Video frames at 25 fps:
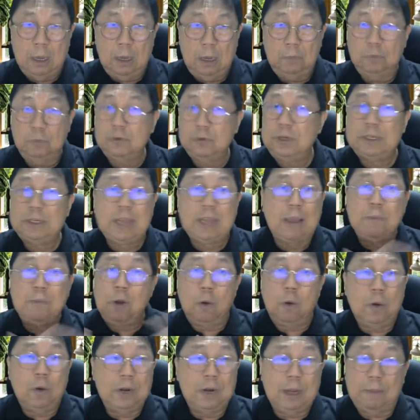Bruce Lee said, I'm
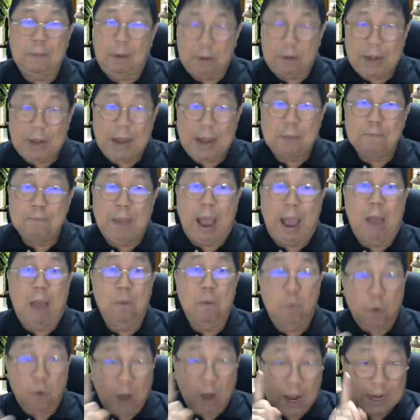not worried about that. But
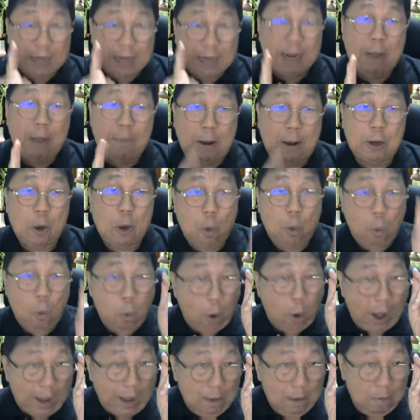I'm worried about the
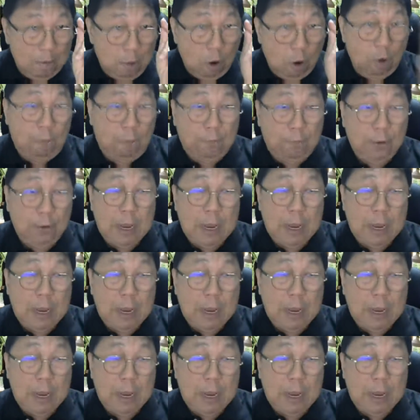one move